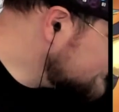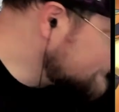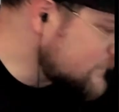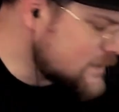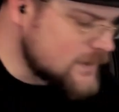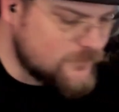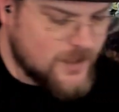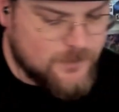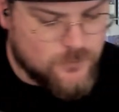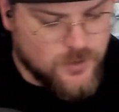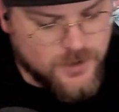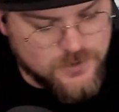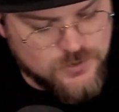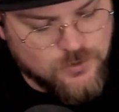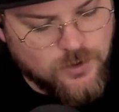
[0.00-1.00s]
So if you had more
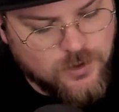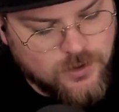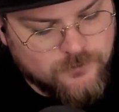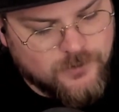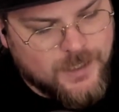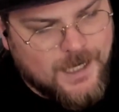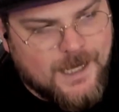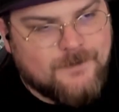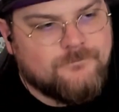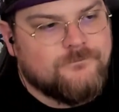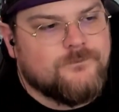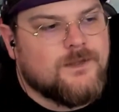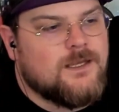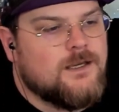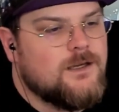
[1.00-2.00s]
control over that,
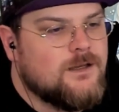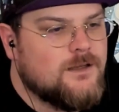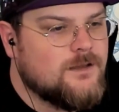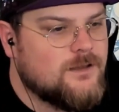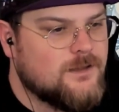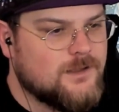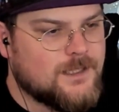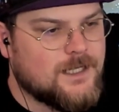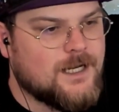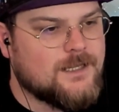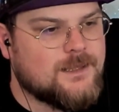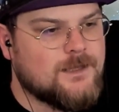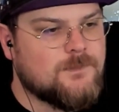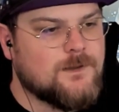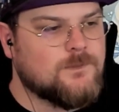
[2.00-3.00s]
then I
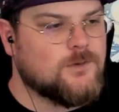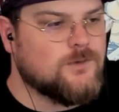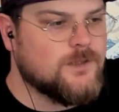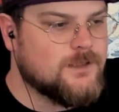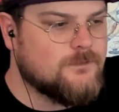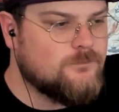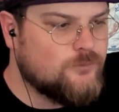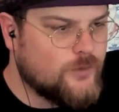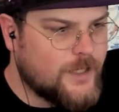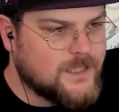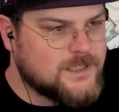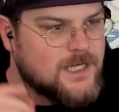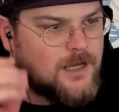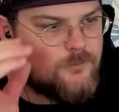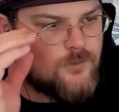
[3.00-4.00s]
think people would
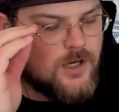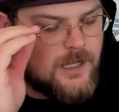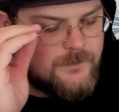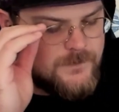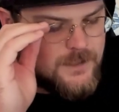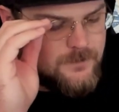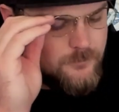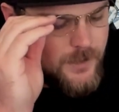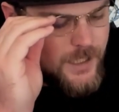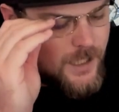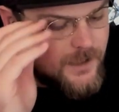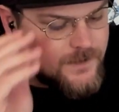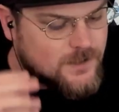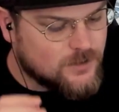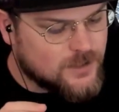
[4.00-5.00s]
branch out more often. But I
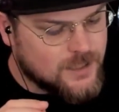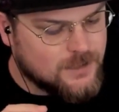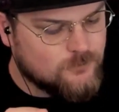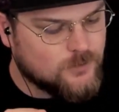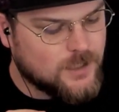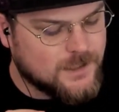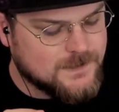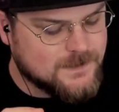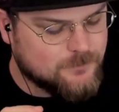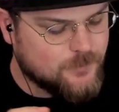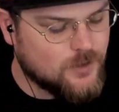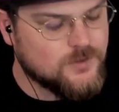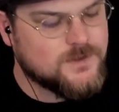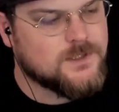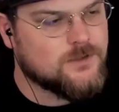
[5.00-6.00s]
also think we're not
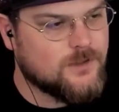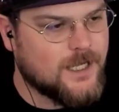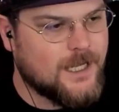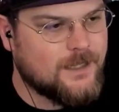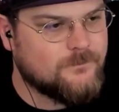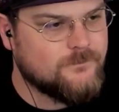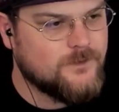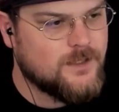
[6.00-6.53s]
supposed to yet.